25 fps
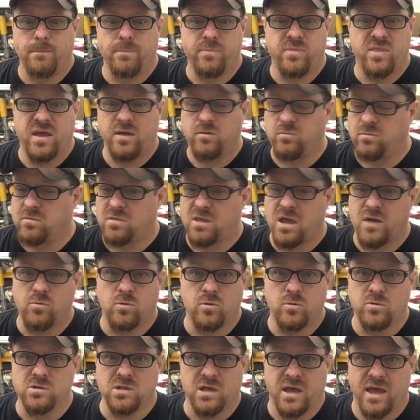They were
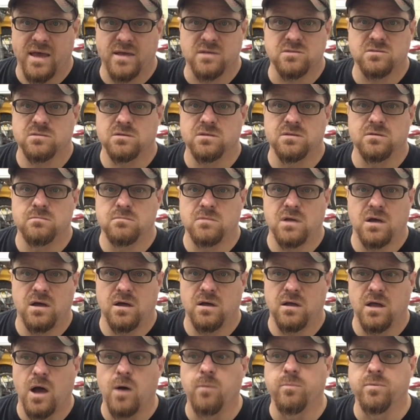really excellent,
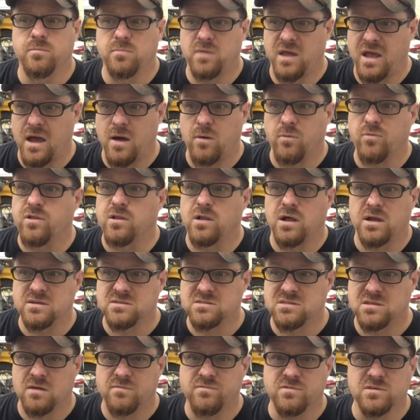helping me out with a lot of
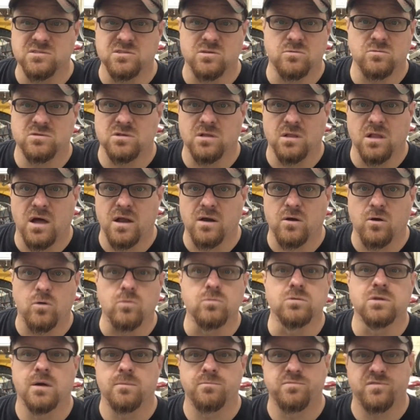stuff because there was a lot of
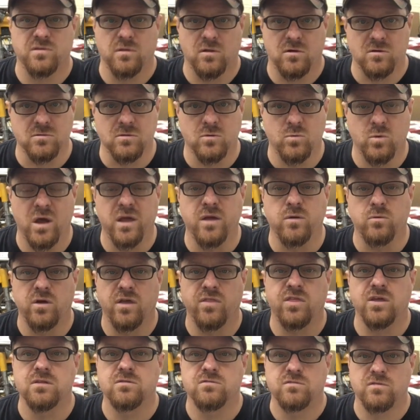holdups along the way
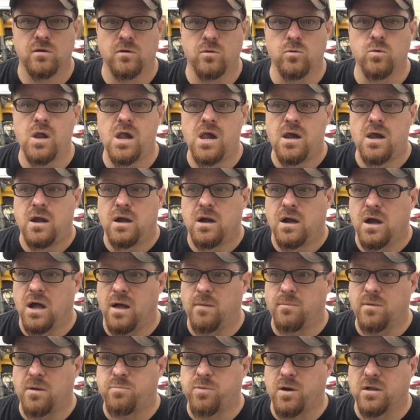with it. So
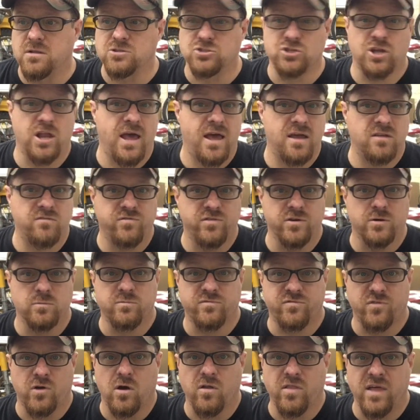I probably should have had film
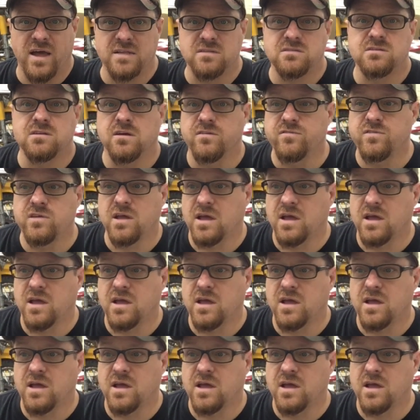for all that stuff.